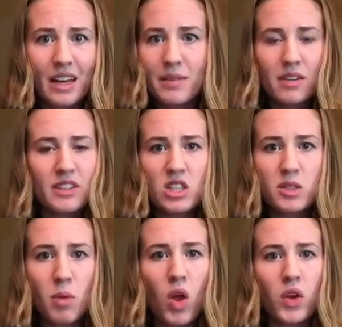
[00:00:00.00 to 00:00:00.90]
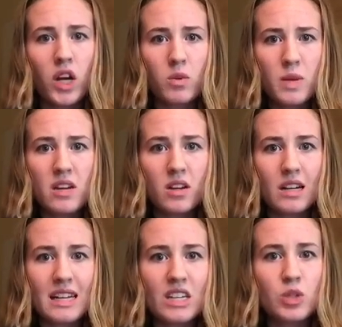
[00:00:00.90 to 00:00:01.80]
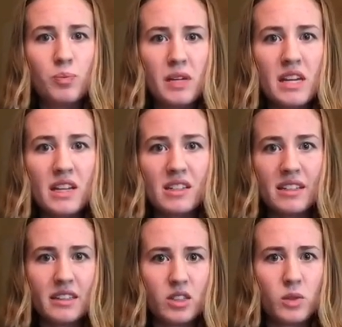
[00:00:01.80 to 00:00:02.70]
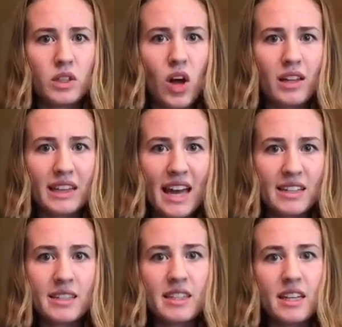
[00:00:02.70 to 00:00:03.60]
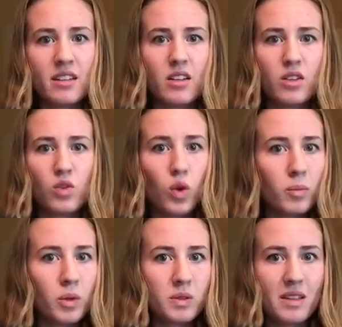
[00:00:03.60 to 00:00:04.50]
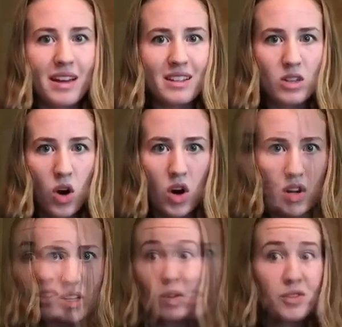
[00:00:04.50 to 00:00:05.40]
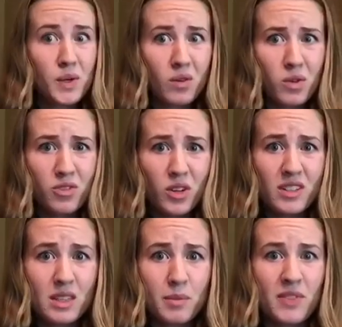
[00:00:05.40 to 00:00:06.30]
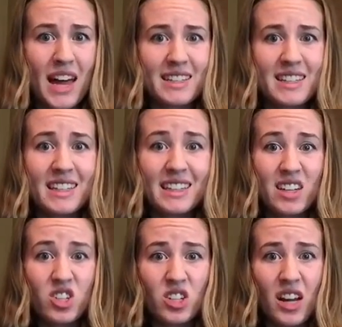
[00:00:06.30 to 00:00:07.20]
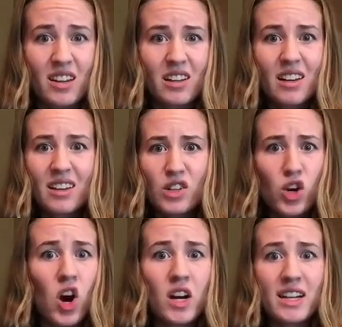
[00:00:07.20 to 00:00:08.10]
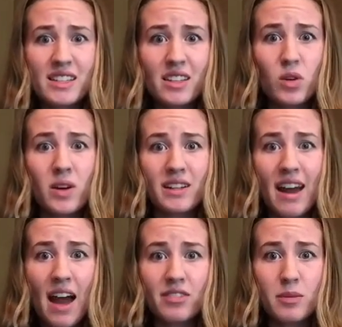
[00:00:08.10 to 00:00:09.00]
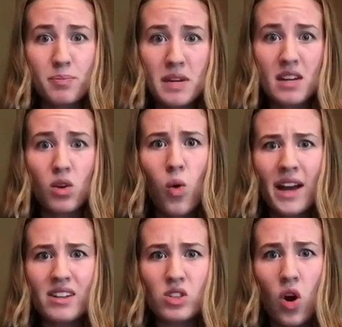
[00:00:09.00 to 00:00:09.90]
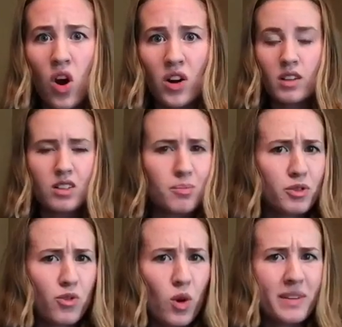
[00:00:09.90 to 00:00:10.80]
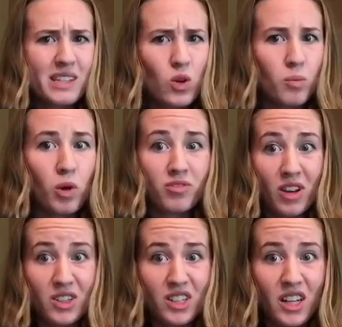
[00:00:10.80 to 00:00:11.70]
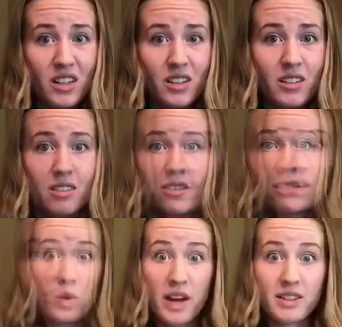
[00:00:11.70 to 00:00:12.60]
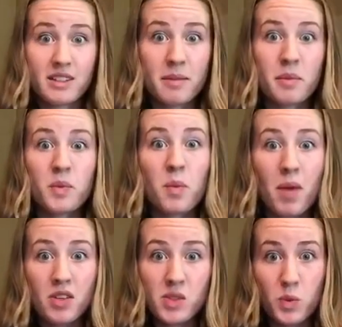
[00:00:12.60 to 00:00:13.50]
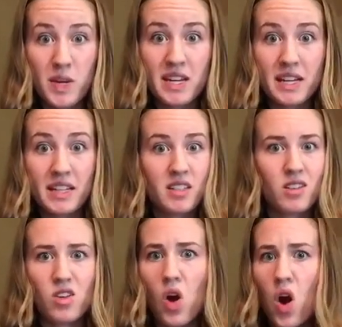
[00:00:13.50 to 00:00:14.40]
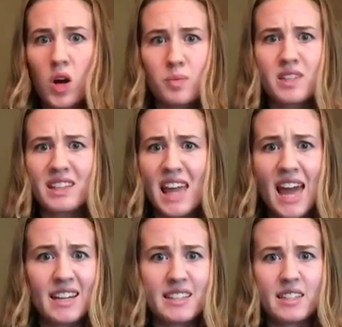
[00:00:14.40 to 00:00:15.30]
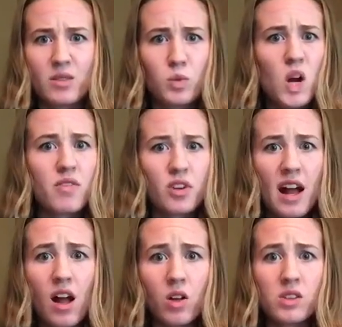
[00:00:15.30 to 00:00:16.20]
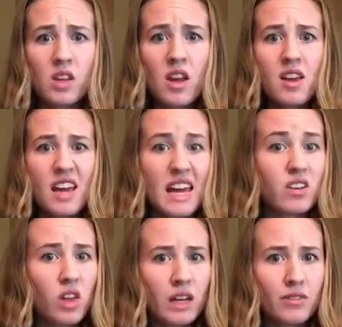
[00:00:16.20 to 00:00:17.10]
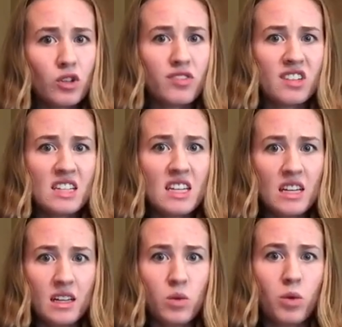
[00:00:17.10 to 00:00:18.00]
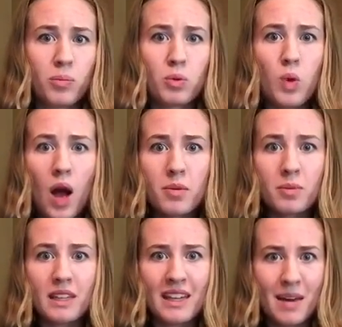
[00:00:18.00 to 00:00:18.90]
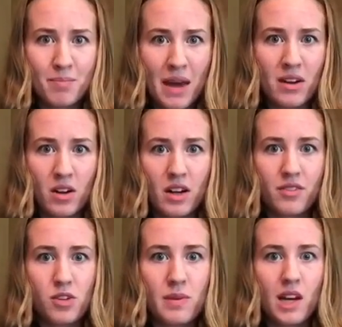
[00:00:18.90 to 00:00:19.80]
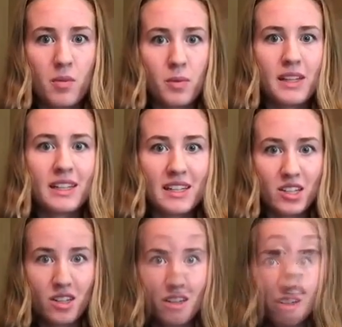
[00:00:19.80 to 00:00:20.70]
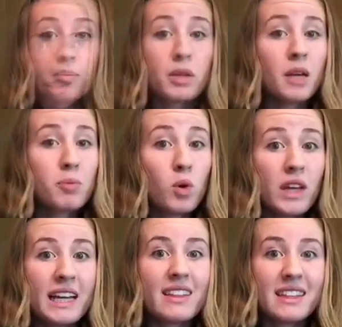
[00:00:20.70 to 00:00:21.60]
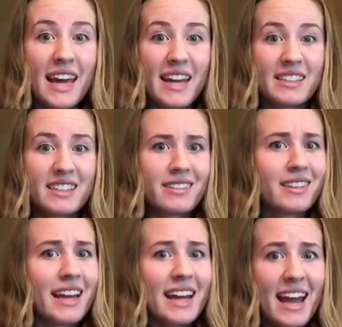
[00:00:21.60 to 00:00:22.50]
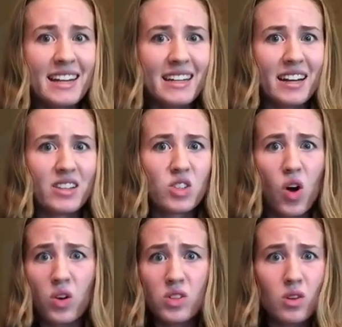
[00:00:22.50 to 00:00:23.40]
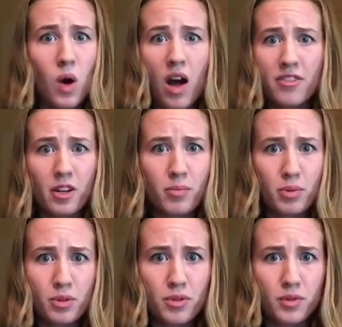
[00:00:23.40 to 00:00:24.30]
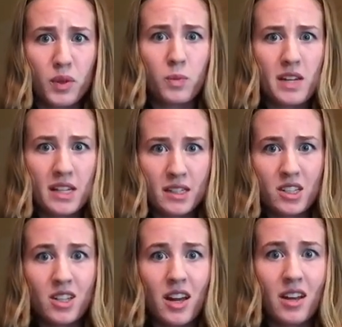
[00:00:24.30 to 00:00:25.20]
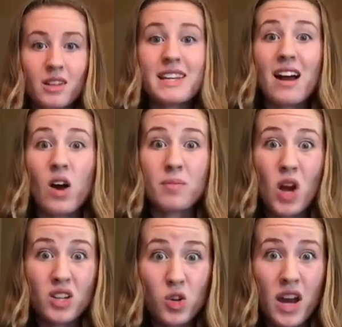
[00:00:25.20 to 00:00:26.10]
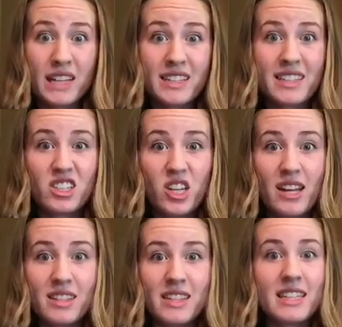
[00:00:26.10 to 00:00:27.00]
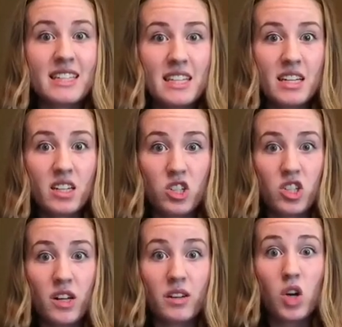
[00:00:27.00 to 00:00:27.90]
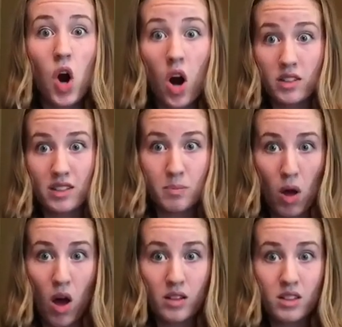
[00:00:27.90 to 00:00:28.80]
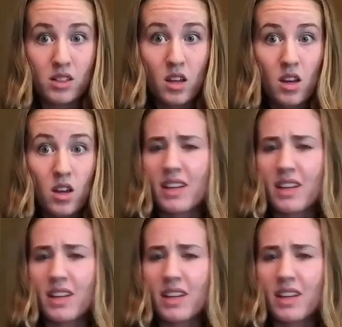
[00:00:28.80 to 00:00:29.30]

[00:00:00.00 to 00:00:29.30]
I mean, if it's smaller and weaker, each beat is going to do a lot less than a normal-sized heart. So if you can reverse some of that deconditioning, your heart isn't going to have to beat quite as hard to perform its normal function. Likewise, some of the muscle weakness in your arms and legs and wherever else, and a lot of your fatigue will probably get better if you become reconditioned. Blood pooling in the legs and lightheadedness also often improve with reconditioning. Now, I'm not trying to suggest that deconditioning causes POTS.